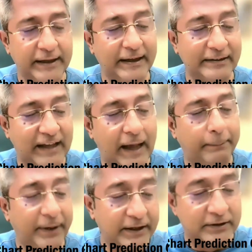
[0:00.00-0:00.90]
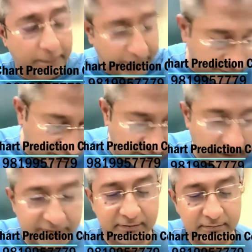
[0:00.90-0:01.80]
thing has happened in the
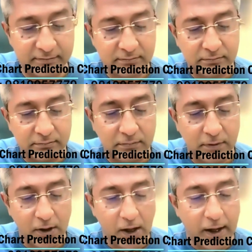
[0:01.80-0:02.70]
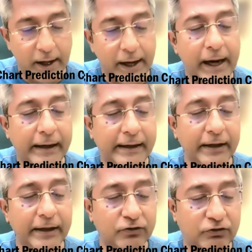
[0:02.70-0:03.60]
previous life. It
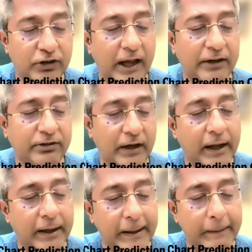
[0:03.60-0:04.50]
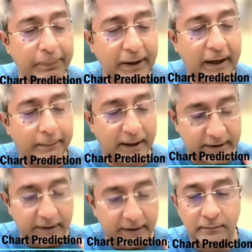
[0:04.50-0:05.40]
is just a replay
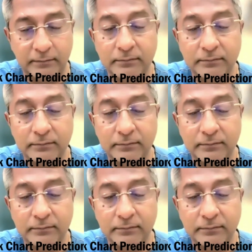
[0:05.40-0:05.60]
button.